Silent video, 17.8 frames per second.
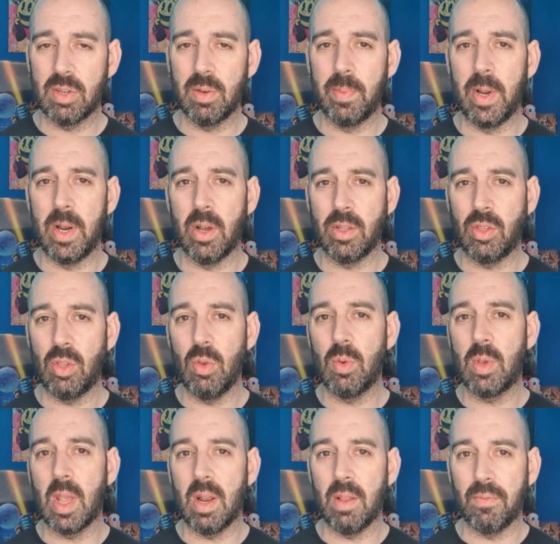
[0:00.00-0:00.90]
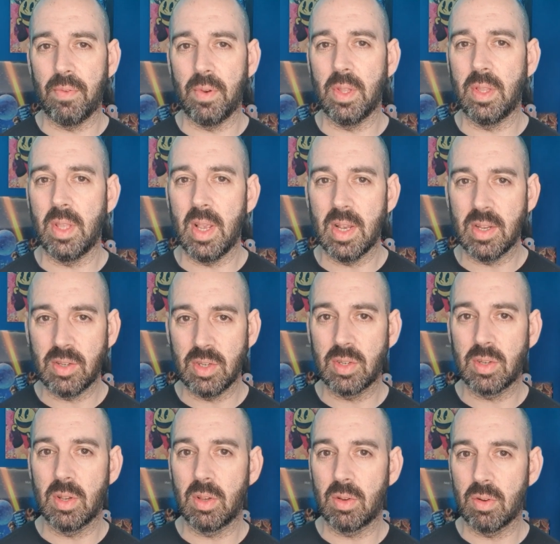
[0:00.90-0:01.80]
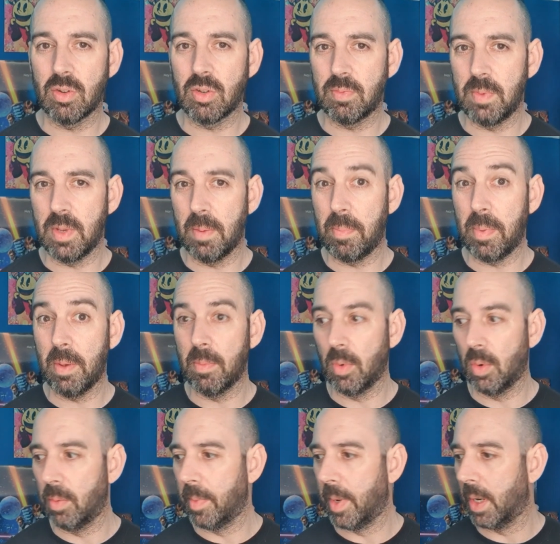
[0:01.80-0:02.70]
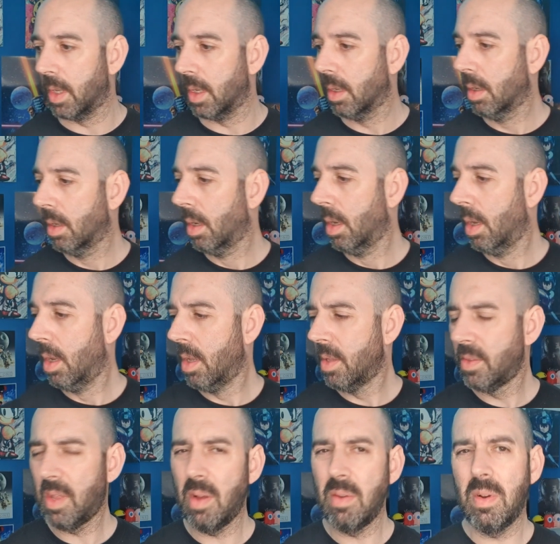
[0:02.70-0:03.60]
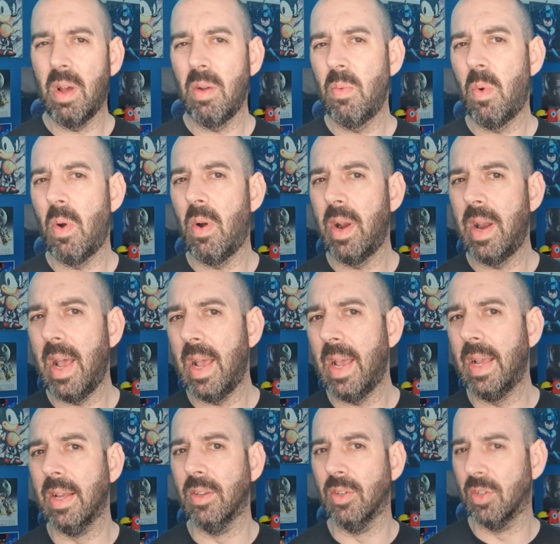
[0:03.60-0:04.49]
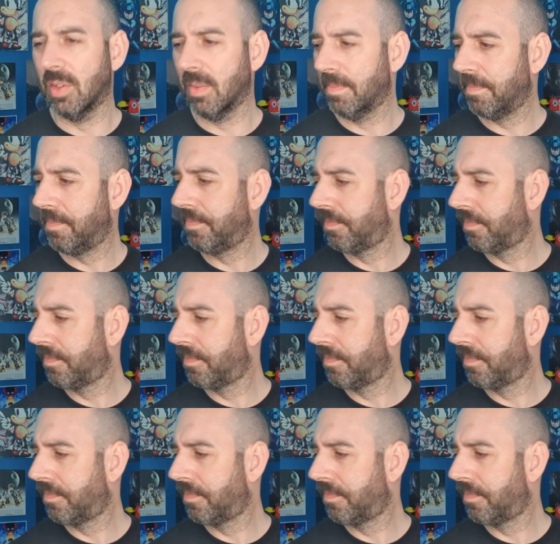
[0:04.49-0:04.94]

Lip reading: so when I do get it for the DS, it's going to cost me a bit more money. Don't know why that is.